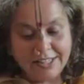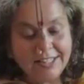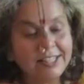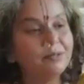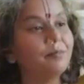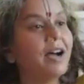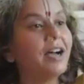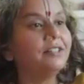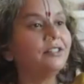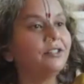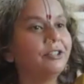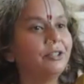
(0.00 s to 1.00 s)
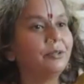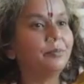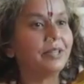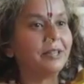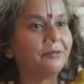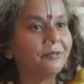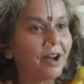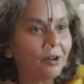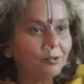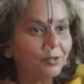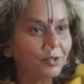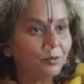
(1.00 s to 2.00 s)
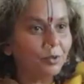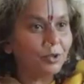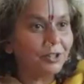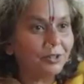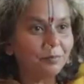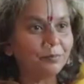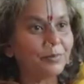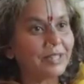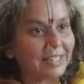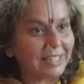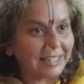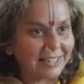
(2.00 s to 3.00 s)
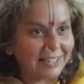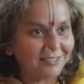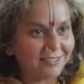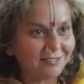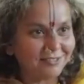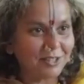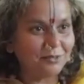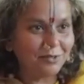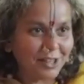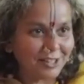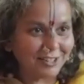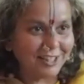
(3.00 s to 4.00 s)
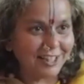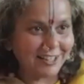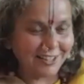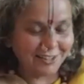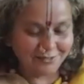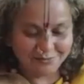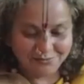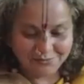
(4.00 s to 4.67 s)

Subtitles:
Nirman Koilopi, he found the word P, the first letter.